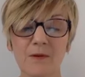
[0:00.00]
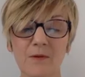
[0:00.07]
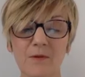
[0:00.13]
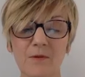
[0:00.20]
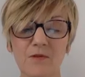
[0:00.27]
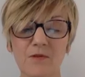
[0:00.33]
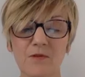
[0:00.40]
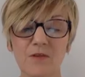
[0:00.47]
I
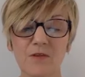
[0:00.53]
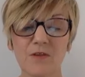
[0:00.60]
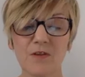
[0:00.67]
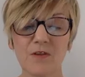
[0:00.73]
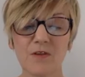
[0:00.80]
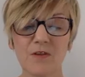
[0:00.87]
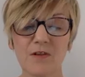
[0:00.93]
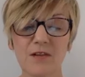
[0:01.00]
wonder if
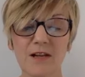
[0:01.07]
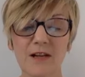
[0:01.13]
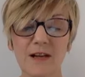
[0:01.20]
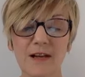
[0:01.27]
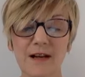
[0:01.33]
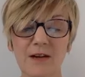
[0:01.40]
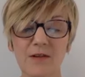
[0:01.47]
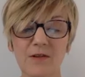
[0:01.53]
you could
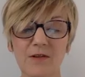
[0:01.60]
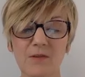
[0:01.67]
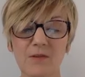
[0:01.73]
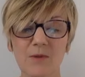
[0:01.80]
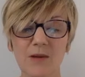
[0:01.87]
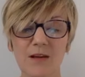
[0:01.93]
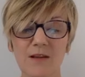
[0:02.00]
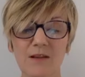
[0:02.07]
allow your
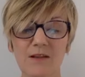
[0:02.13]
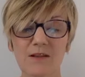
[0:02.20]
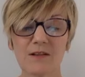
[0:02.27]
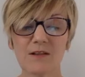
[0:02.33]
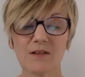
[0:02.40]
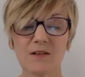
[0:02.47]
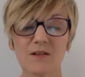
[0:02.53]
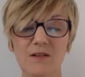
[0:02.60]
awareness
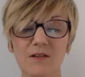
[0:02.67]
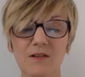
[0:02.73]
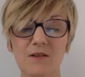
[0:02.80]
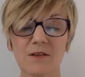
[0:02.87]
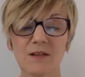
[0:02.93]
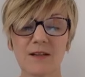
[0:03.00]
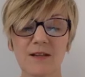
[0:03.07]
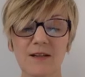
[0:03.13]
just to
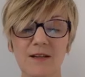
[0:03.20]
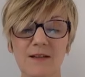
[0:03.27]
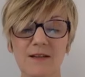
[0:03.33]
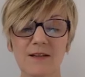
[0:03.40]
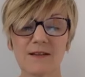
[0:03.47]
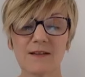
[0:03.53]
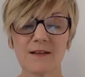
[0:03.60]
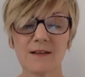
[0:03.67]

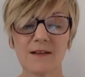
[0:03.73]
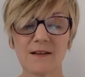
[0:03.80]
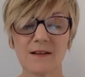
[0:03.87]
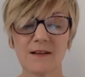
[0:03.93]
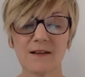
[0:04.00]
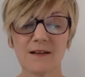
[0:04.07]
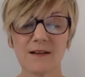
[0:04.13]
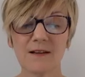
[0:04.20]

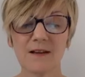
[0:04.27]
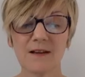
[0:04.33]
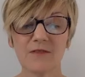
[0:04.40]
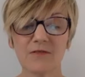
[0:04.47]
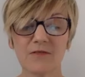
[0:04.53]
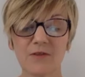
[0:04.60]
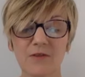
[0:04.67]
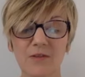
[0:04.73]
settle there
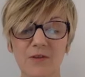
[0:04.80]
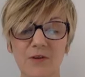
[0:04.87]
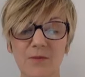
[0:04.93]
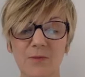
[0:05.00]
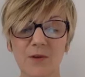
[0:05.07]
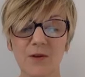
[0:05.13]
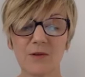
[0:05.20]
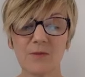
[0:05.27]
for a few
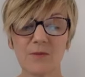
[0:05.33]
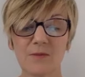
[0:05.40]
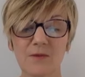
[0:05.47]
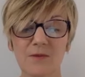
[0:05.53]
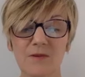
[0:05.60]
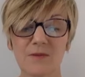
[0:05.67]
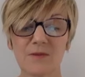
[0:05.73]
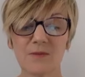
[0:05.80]

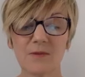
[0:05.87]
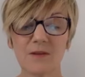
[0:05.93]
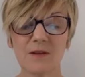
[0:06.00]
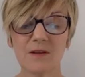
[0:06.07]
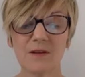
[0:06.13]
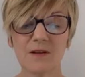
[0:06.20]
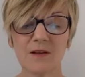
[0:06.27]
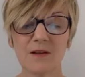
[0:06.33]
moments with
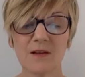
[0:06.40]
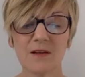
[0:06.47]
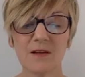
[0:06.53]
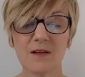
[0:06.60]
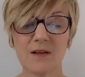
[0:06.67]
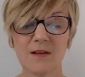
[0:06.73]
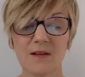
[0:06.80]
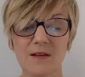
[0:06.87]
a
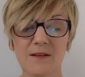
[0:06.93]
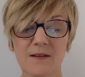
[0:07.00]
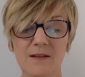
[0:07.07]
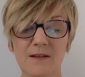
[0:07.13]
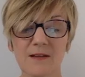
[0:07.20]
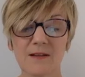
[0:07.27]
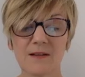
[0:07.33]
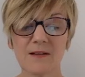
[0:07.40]

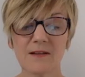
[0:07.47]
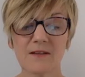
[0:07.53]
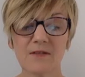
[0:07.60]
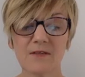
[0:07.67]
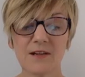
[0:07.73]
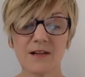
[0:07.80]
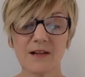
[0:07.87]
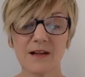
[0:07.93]
sense of
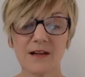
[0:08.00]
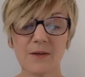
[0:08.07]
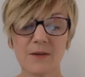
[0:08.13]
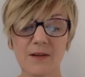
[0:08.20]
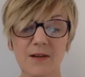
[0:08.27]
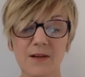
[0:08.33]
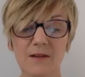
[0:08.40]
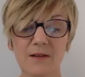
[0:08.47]

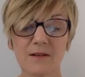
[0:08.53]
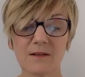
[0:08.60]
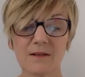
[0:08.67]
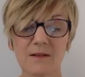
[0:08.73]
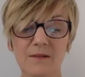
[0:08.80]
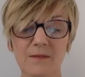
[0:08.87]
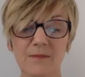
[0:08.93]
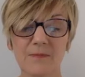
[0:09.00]
allowing,
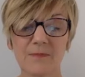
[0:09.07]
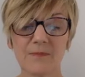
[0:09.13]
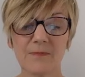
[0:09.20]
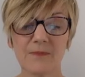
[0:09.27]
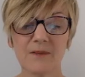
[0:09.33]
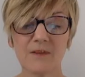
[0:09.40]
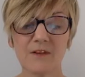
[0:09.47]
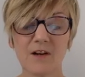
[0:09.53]

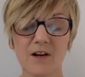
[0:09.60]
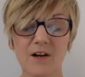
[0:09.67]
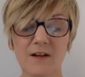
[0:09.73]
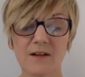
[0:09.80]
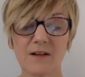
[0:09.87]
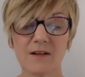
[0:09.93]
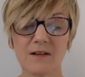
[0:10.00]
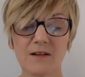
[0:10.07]

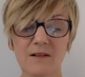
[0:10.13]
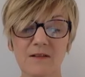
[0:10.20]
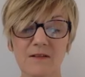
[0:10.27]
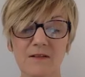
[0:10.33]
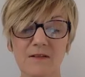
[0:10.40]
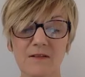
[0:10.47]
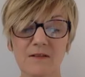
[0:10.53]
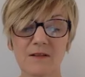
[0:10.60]

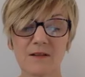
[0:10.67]
kindness,